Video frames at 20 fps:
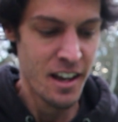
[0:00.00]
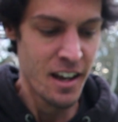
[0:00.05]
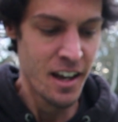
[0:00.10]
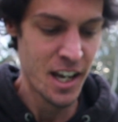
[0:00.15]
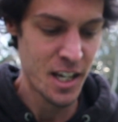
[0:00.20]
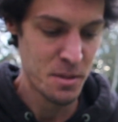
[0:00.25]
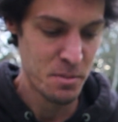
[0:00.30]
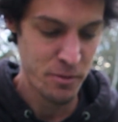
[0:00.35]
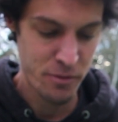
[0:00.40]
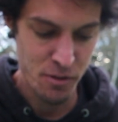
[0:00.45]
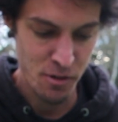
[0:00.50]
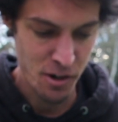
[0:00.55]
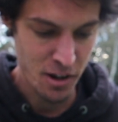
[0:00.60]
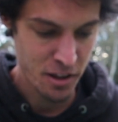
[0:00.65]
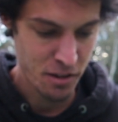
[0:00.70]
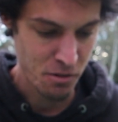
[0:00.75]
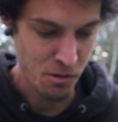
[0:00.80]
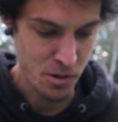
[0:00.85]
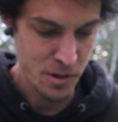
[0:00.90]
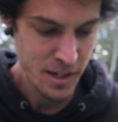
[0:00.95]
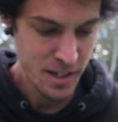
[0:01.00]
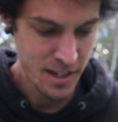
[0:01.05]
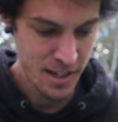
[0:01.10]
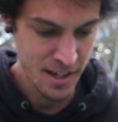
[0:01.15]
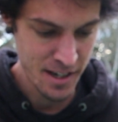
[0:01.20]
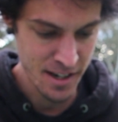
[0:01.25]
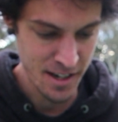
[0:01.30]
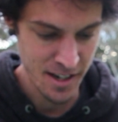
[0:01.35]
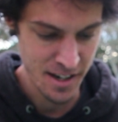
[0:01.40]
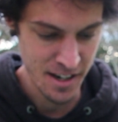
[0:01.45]
as before I threw it.
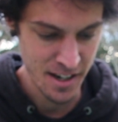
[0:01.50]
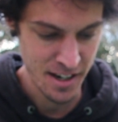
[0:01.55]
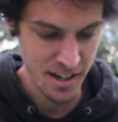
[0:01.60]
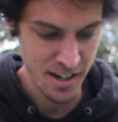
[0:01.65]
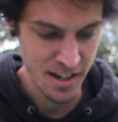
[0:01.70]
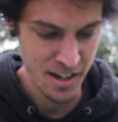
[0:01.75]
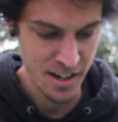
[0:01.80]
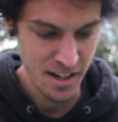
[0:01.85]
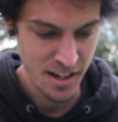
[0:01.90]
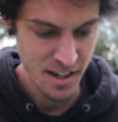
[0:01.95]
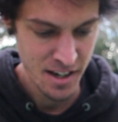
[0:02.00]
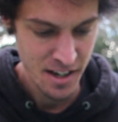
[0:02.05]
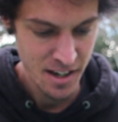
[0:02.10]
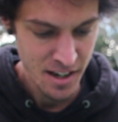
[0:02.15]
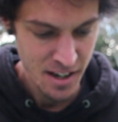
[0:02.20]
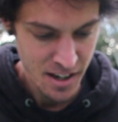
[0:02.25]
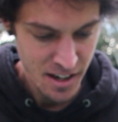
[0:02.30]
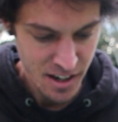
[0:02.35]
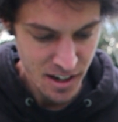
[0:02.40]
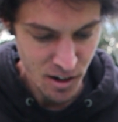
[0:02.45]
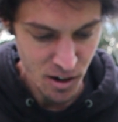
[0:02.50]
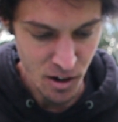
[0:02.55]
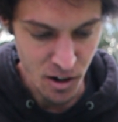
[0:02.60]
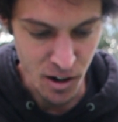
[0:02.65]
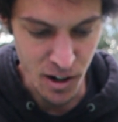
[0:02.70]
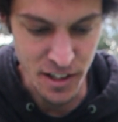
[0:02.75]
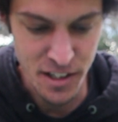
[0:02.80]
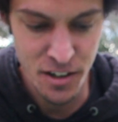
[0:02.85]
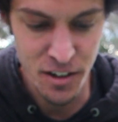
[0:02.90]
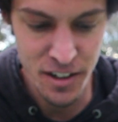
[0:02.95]
Oh,
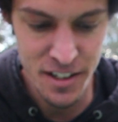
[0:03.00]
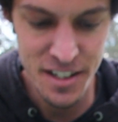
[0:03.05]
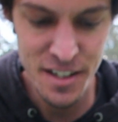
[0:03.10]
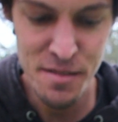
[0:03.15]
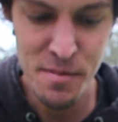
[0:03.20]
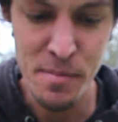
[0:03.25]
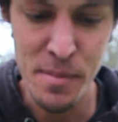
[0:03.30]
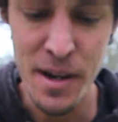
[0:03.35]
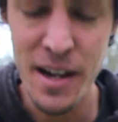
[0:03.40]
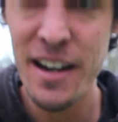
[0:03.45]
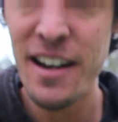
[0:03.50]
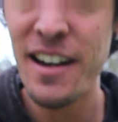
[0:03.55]
it's got some,